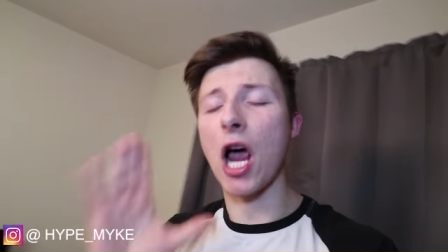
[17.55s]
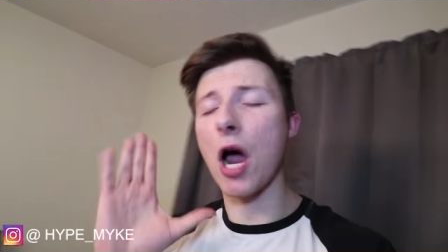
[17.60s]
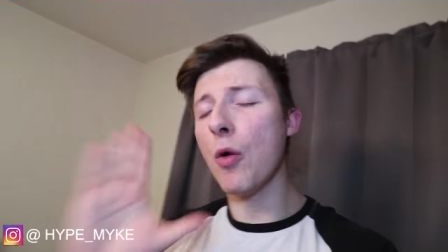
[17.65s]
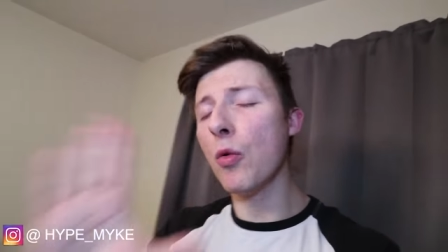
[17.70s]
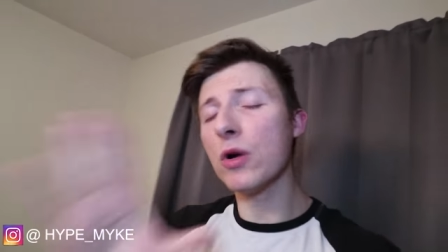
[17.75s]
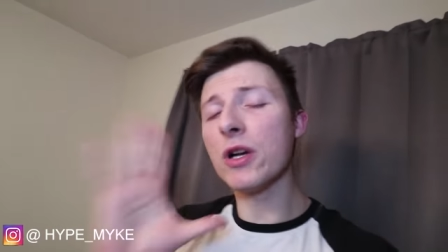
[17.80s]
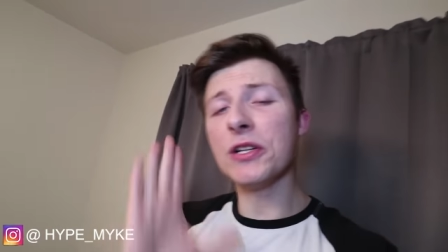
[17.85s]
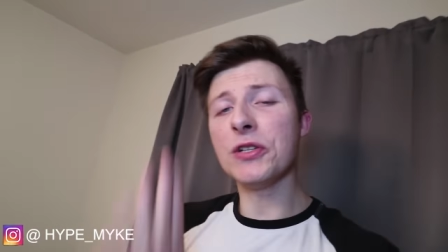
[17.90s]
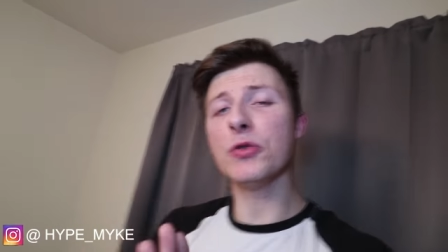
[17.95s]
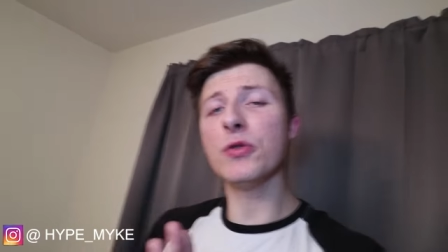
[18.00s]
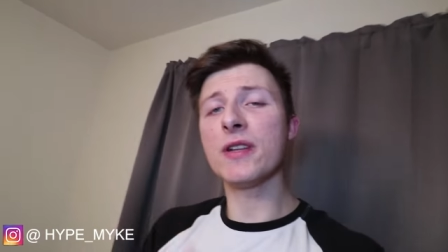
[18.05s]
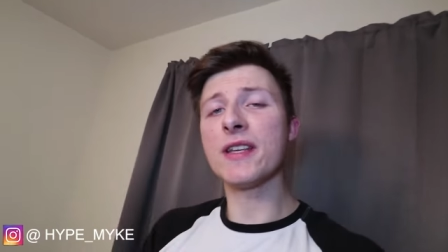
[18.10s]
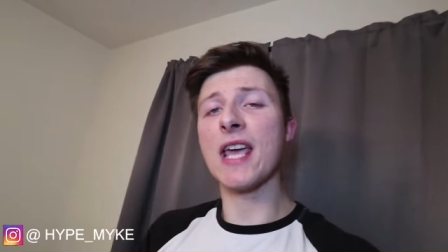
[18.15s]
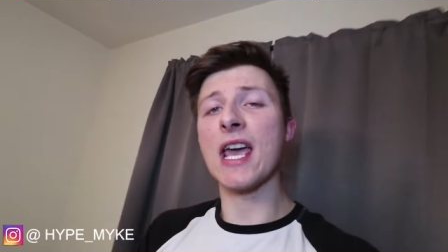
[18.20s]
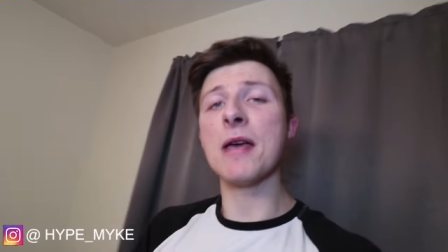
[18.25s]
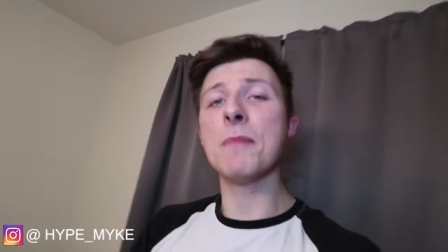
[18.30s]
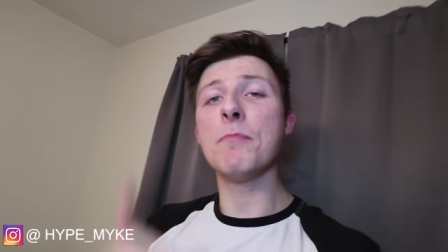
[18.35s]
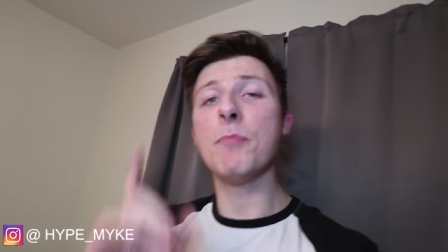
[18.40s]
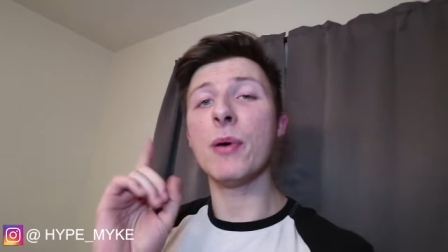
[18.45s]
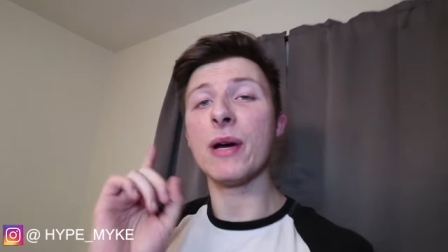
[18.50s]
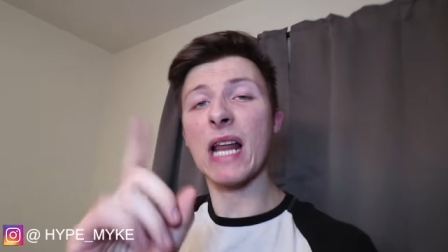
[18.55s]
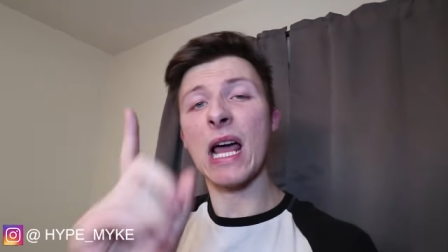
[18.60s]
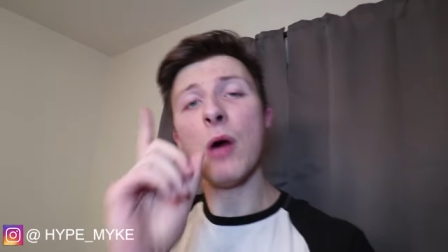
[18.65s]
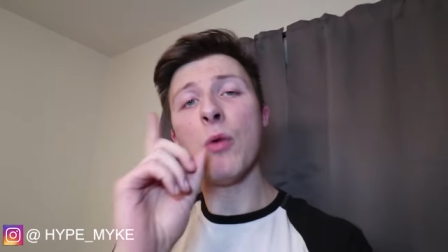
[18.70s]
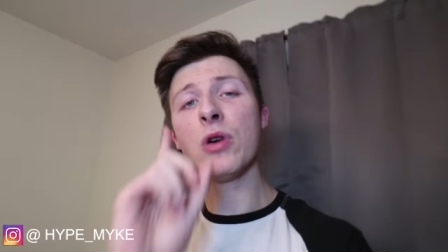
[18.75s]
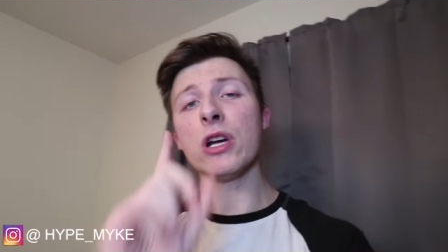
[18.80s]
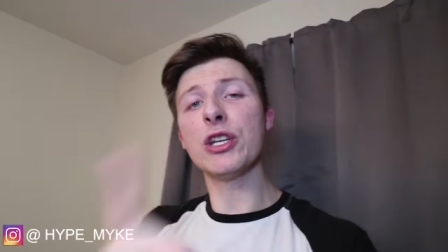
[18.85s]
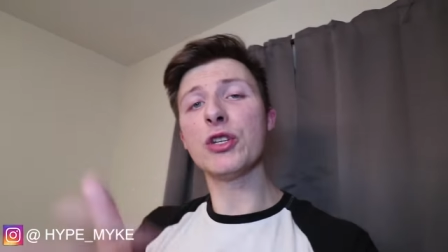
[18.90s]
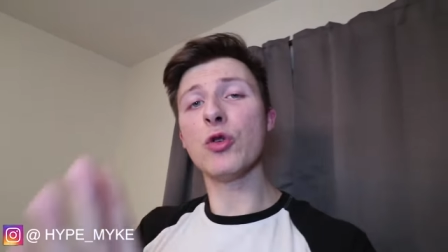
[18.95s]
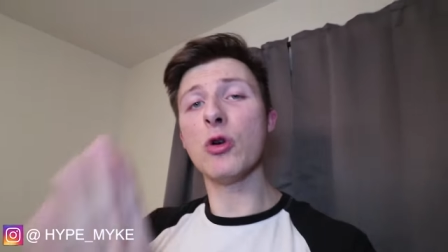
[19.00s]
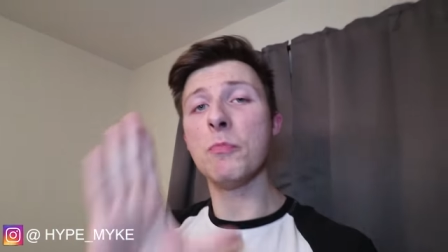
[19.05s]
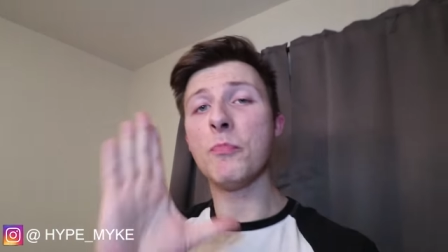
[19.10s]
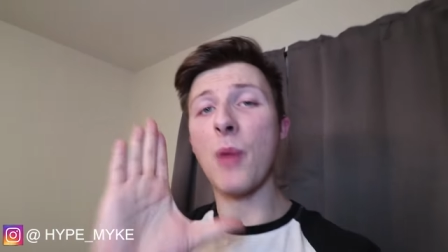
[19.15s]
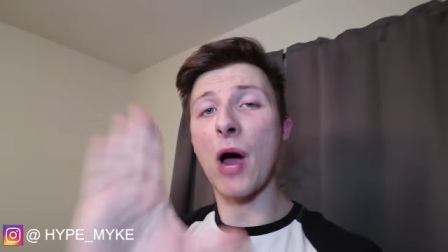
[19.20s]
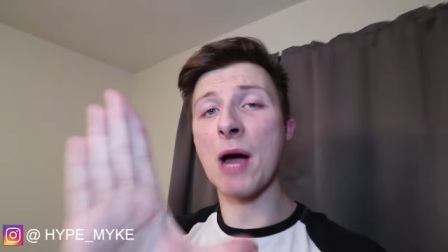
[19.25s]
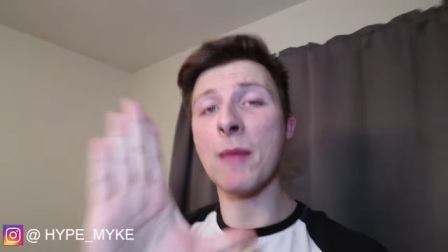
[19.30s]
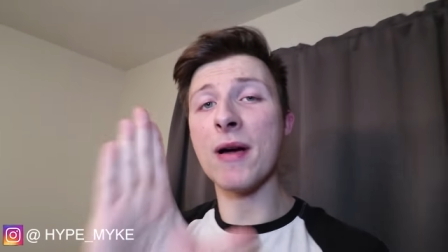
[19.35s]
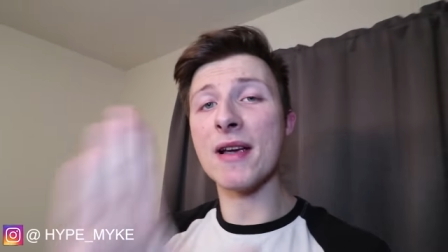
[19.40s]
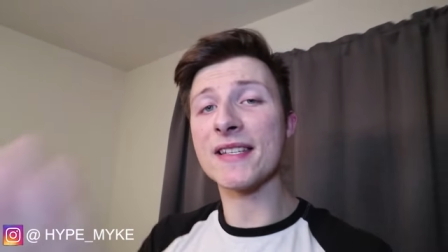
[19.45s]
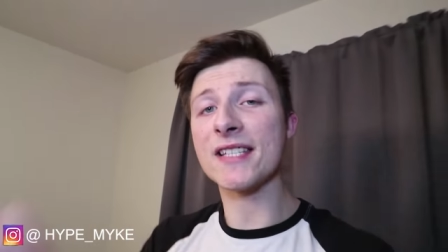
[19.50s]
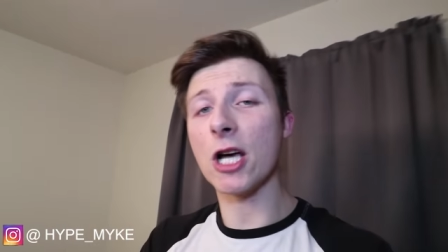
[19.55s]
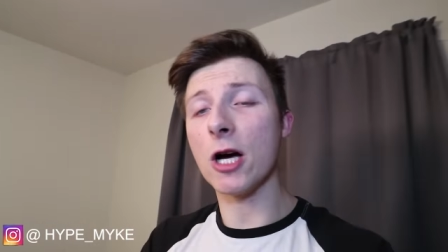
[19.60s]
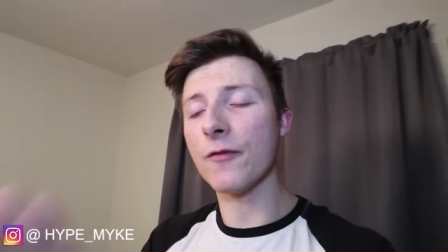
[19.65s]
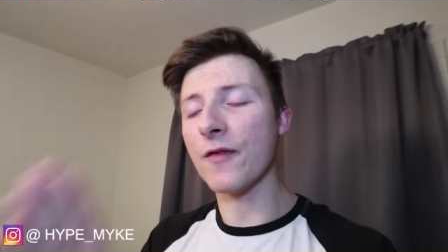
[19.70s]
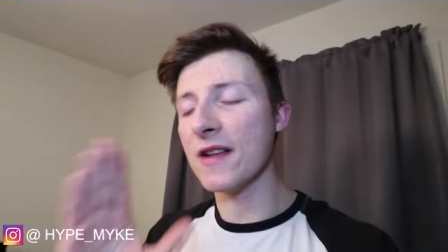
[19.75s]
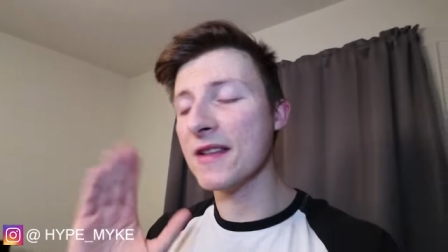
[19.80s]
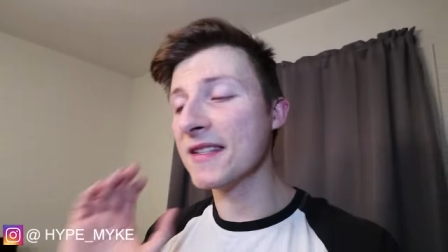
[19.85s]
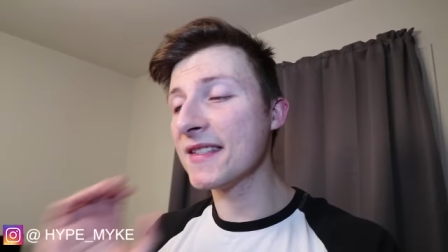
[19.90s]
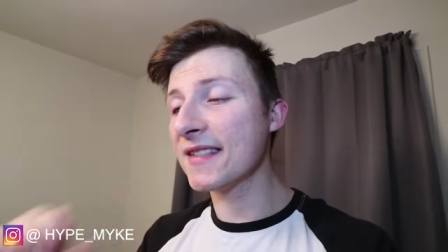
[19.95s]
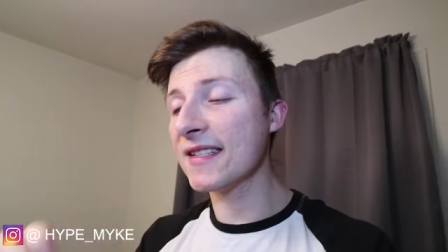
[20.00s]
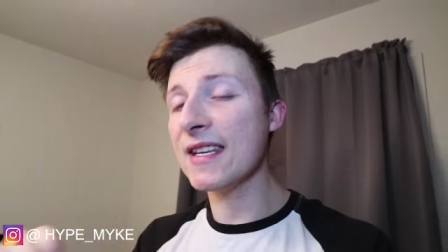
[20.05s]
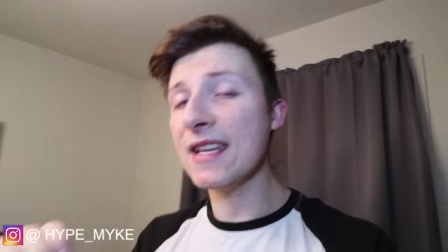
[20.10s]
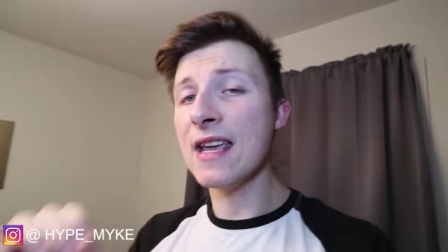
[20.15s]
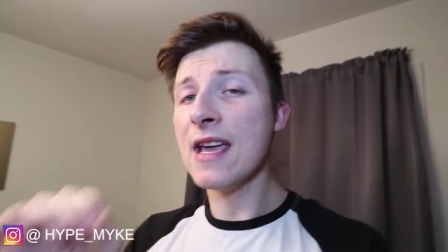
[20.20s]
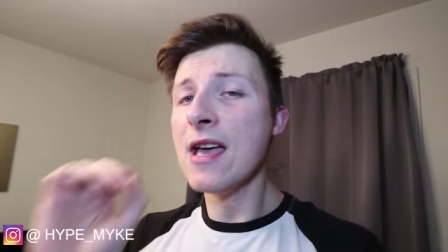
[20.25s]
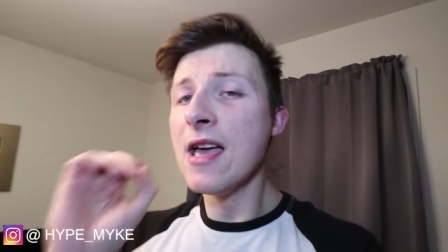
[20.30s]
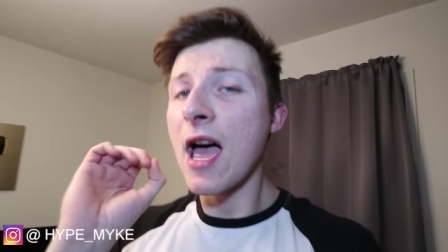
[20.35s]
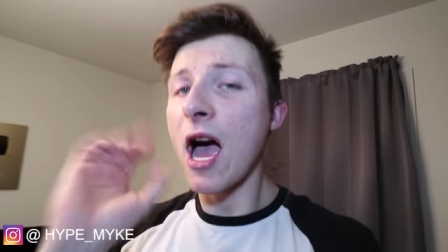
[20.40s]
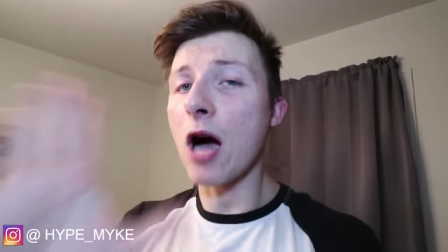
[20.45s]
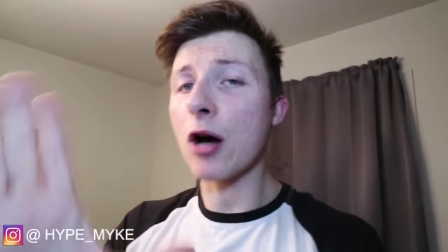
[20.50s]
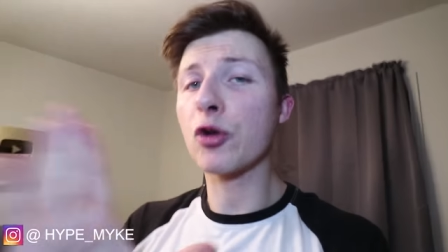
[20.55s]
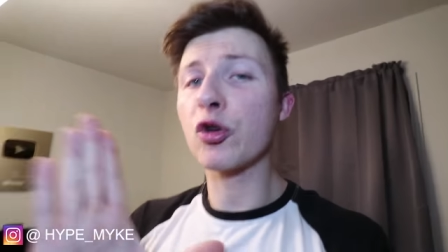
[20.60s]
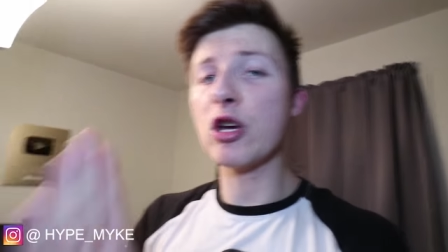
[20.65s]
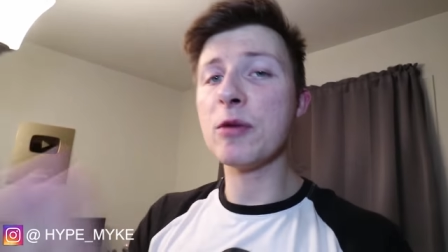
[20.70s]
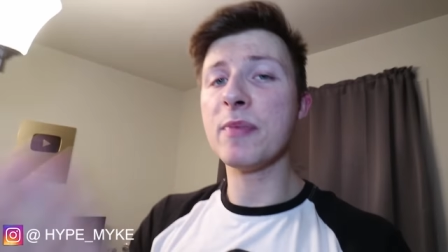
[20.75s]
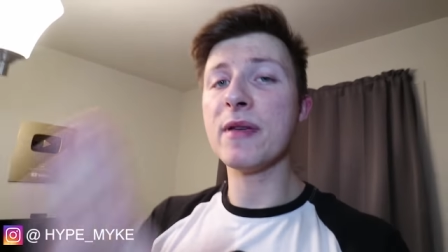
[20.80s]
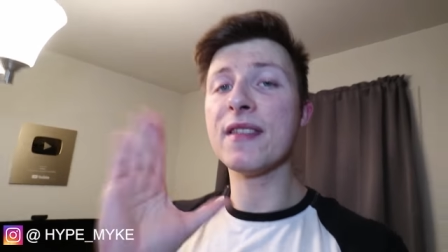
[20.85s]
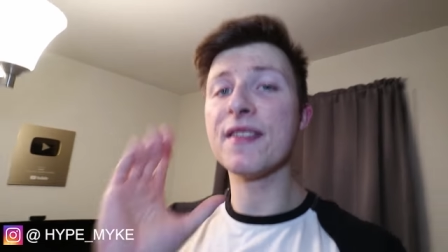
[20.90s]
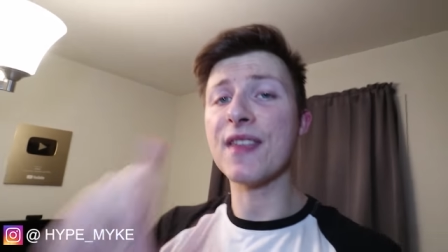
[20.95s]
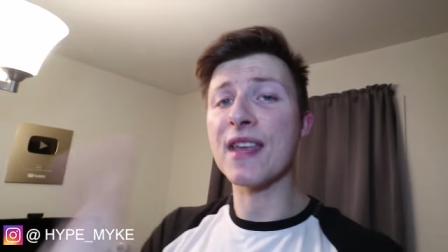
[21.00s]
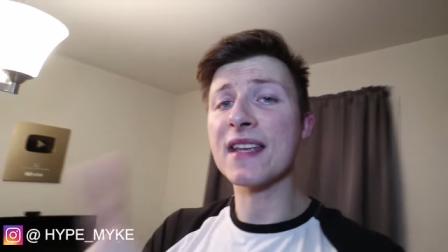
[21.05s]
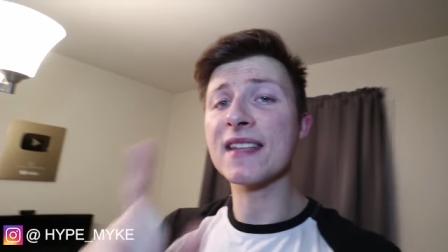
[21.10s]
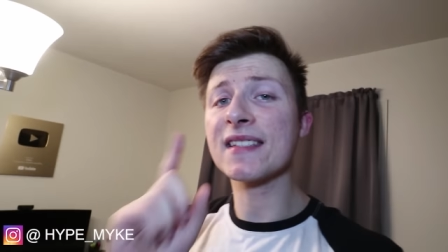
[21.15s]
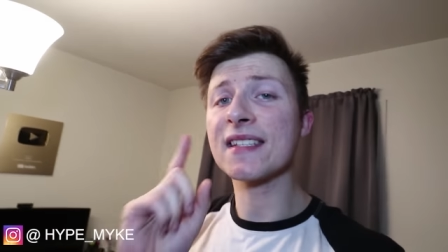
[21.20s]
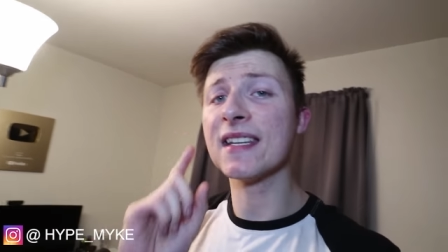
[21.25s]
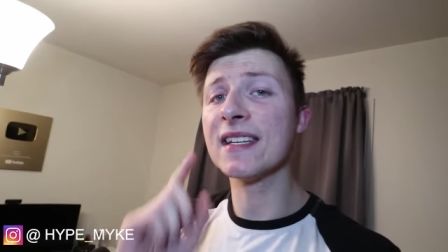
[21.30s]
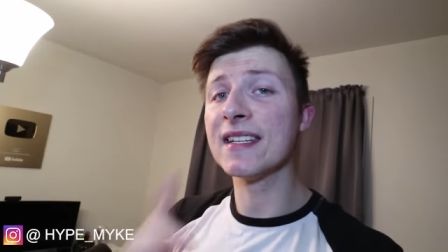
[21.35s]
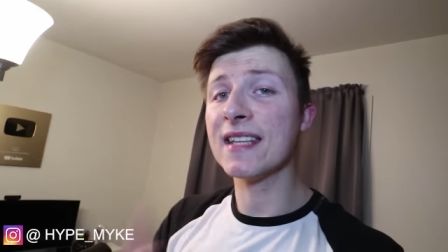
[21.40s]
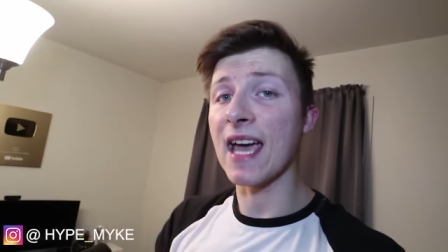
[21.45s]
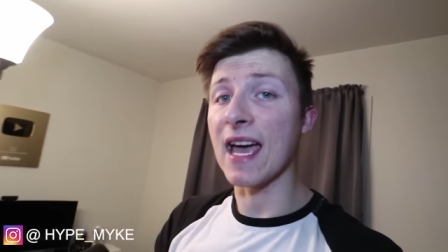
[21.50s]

I want to do it again, but I want to do it by myself and see how creepy things could